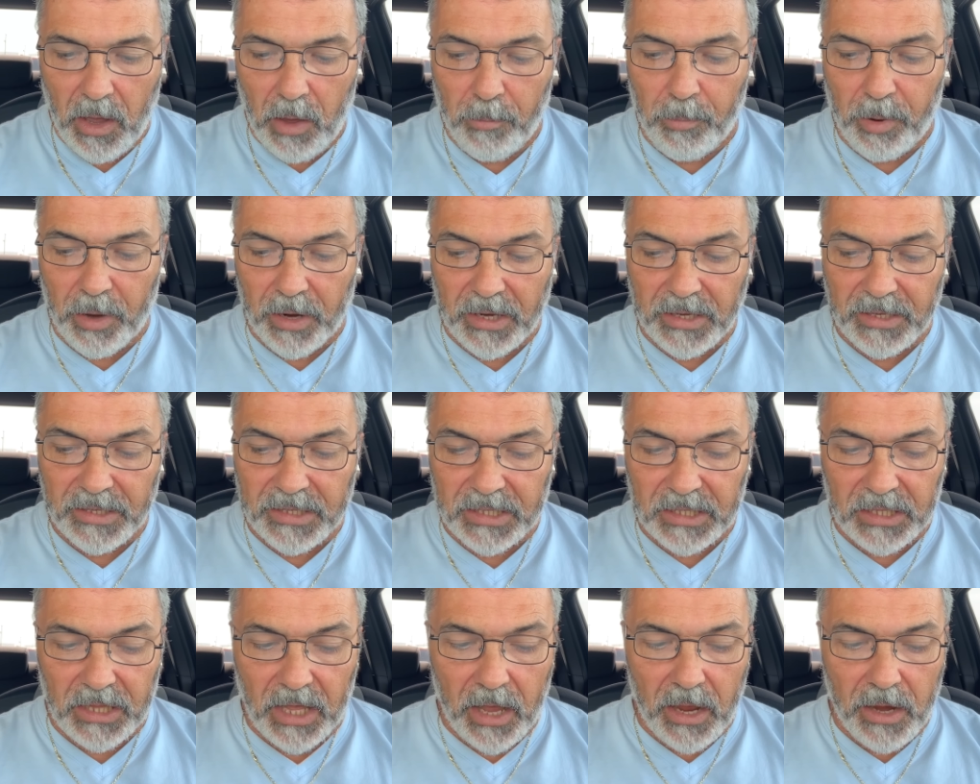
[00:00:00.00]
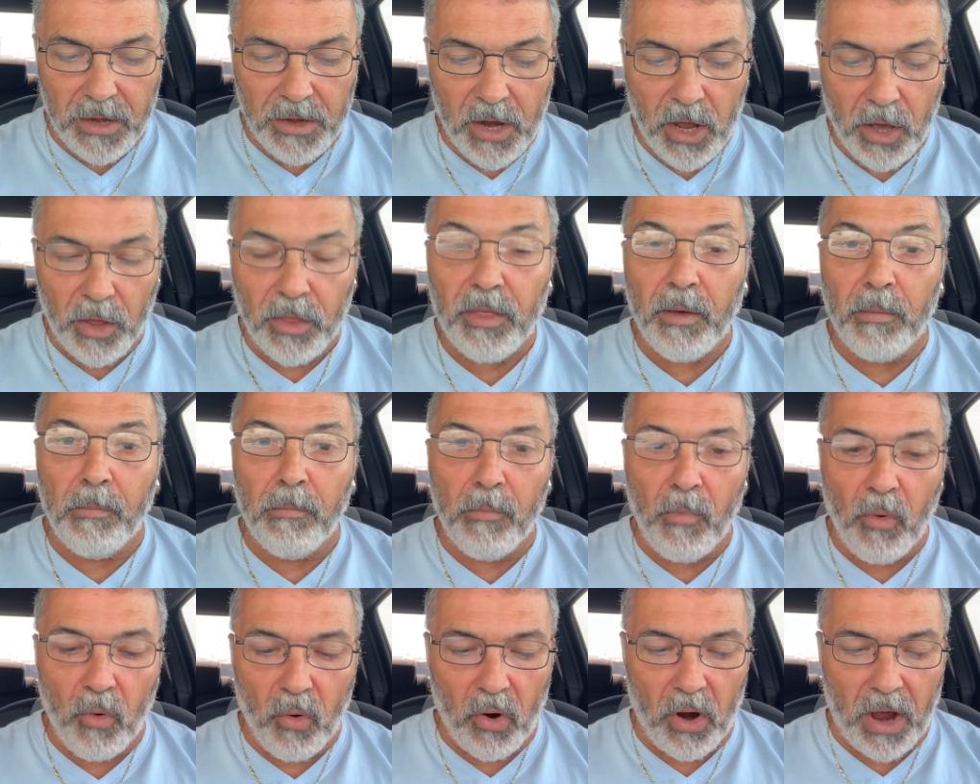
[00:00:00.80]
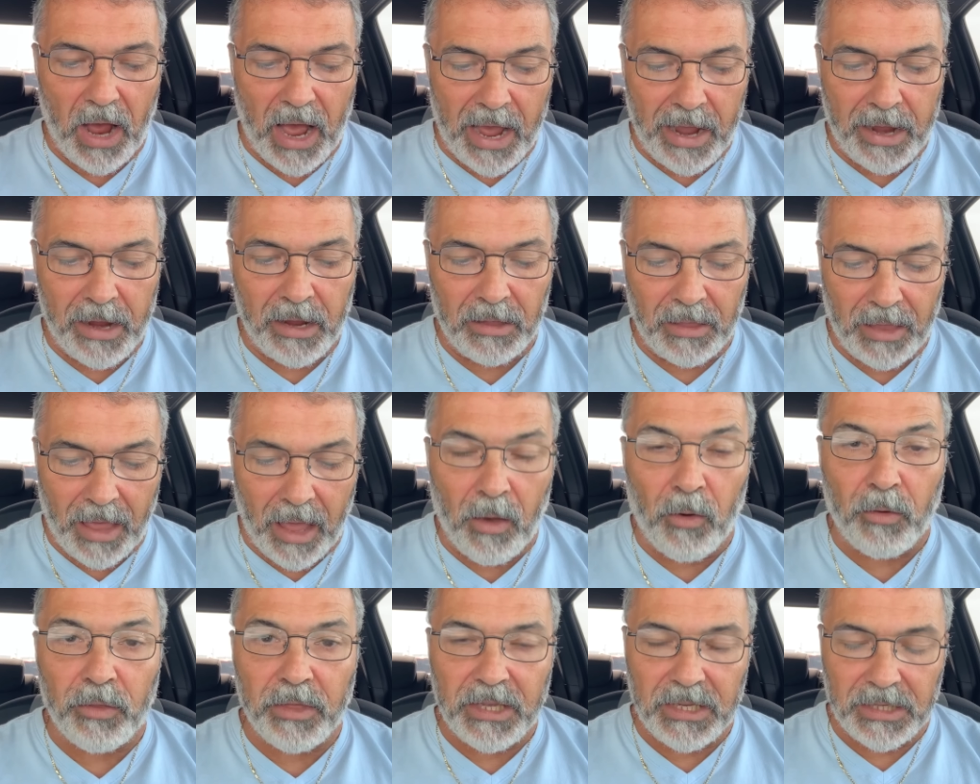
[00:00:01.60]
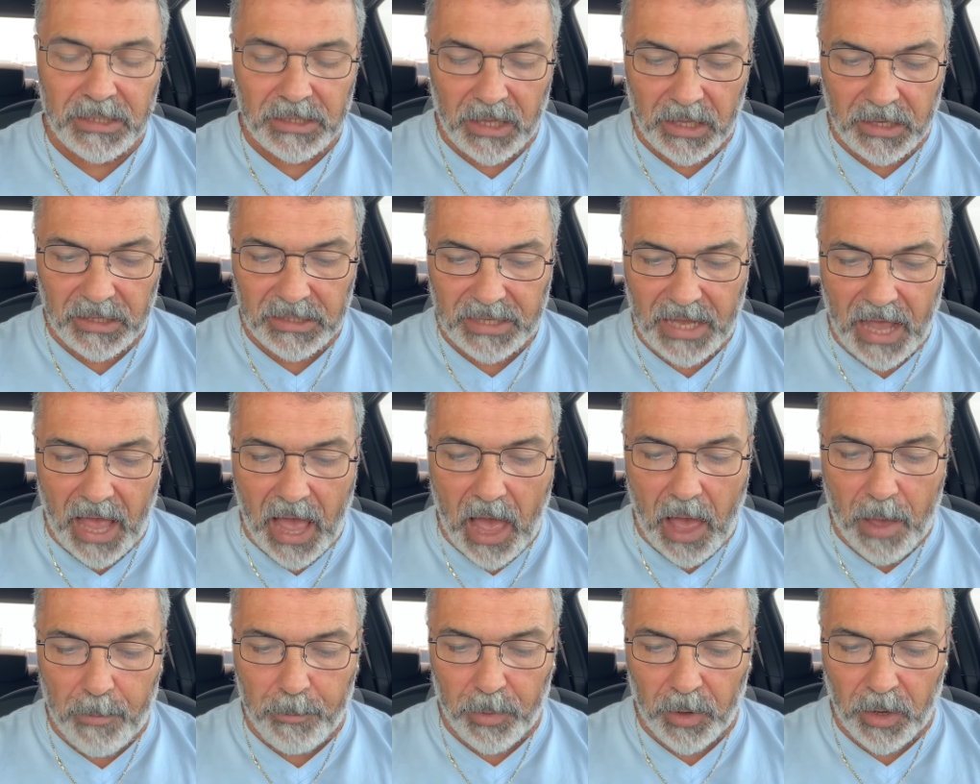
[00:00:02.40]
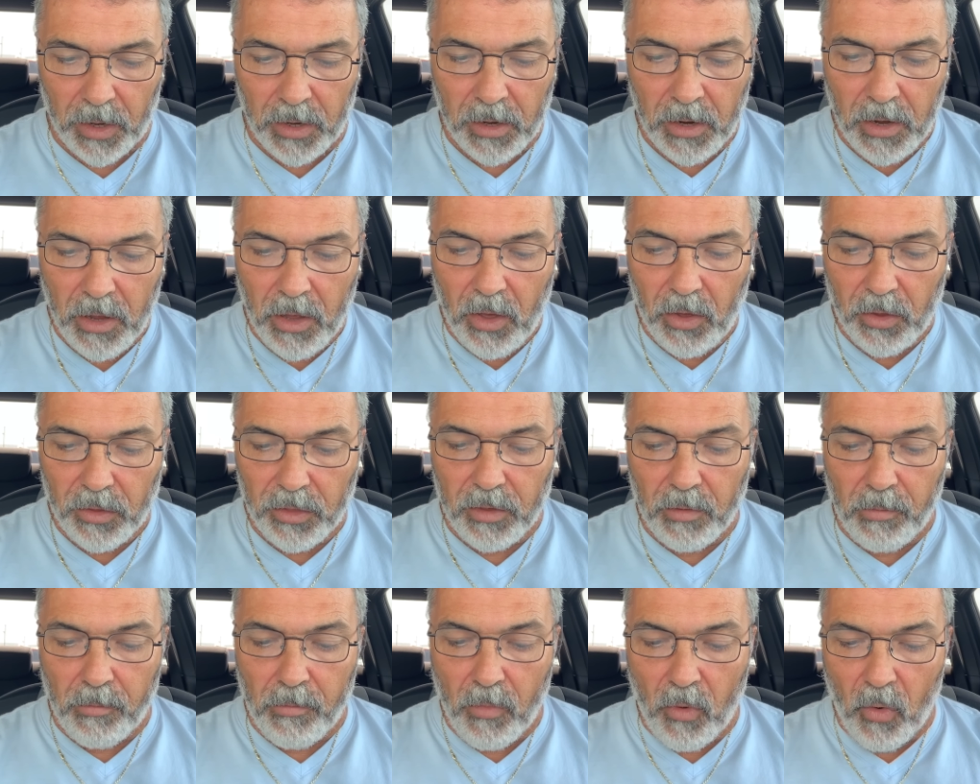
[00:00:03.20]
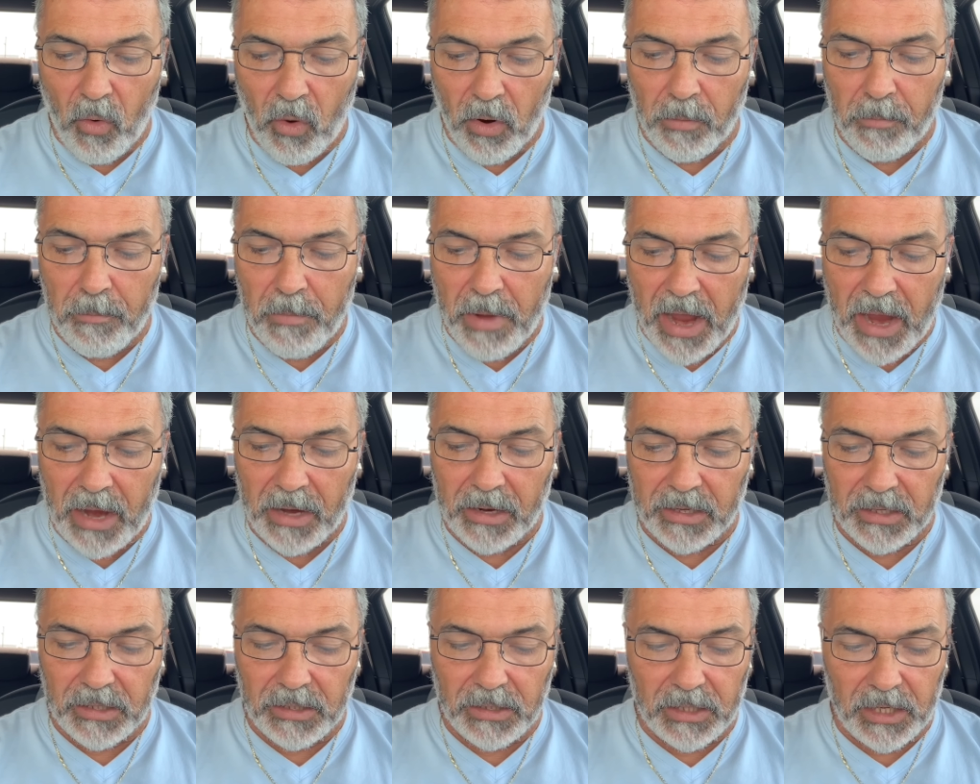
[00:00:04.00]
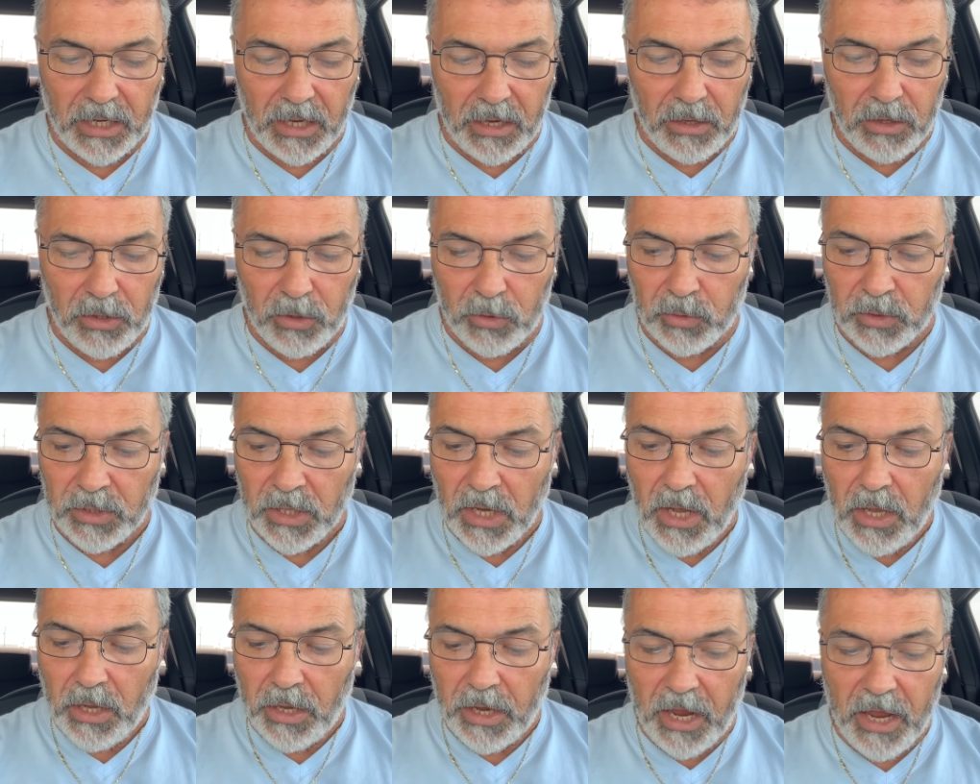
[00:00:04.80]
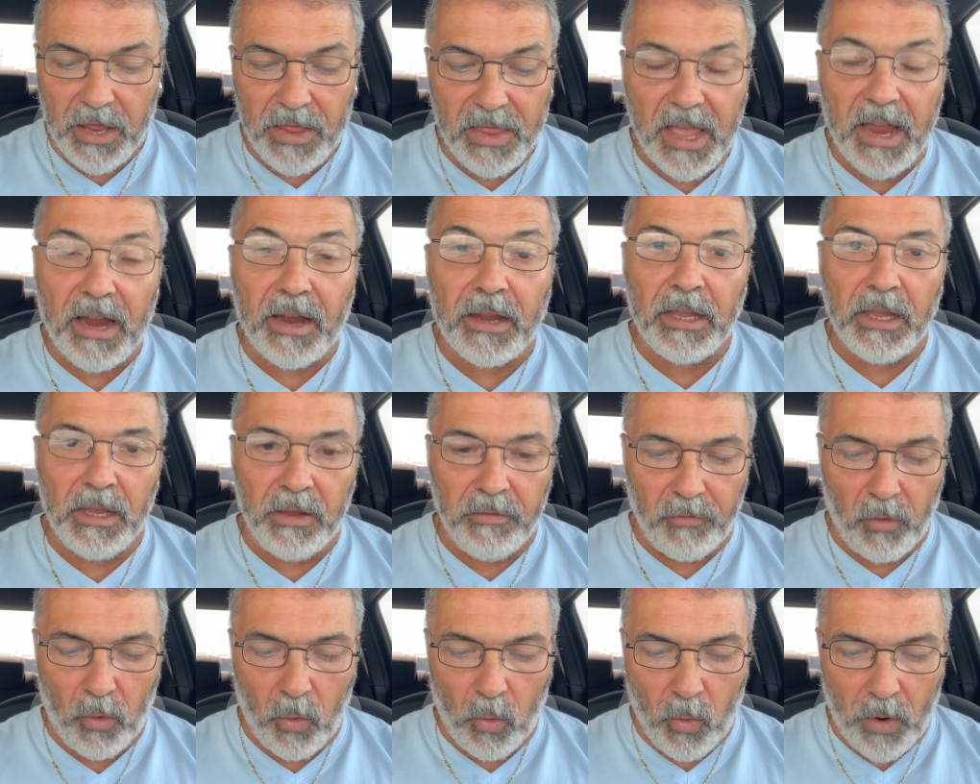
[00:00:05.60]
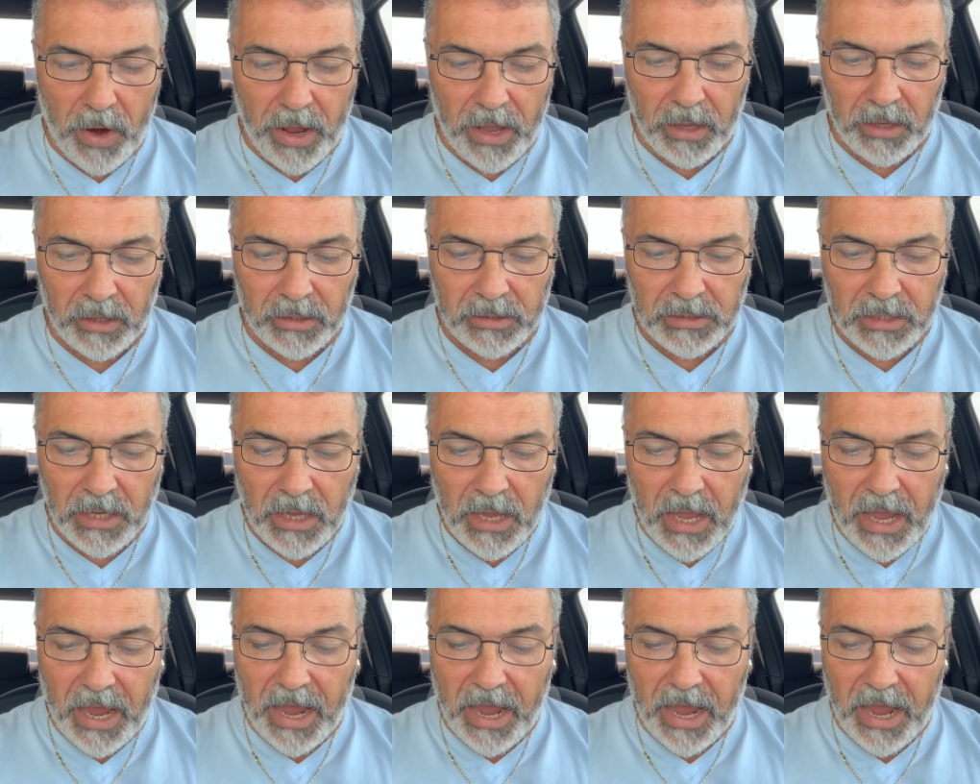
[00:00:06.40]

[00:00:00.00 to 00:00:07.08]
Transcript: But instead, the more I allow these things to happen, the more man continues in their evil ways.